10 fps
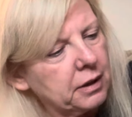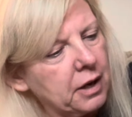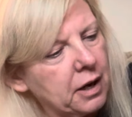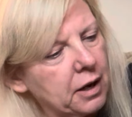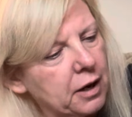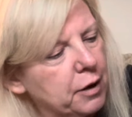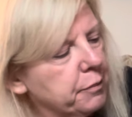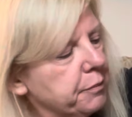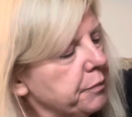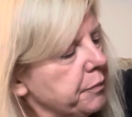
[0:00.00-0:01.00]

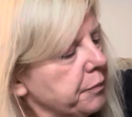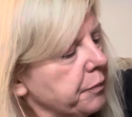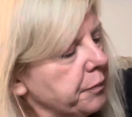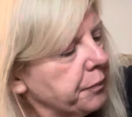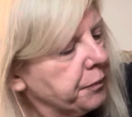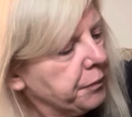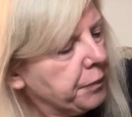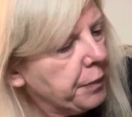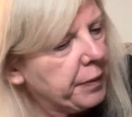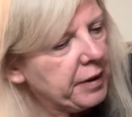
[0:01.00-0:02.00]
um,
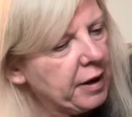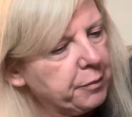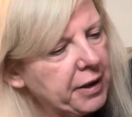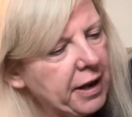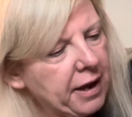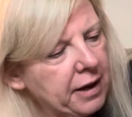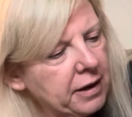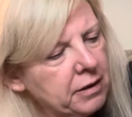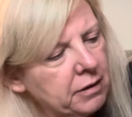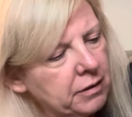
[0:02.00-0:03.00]
the MK.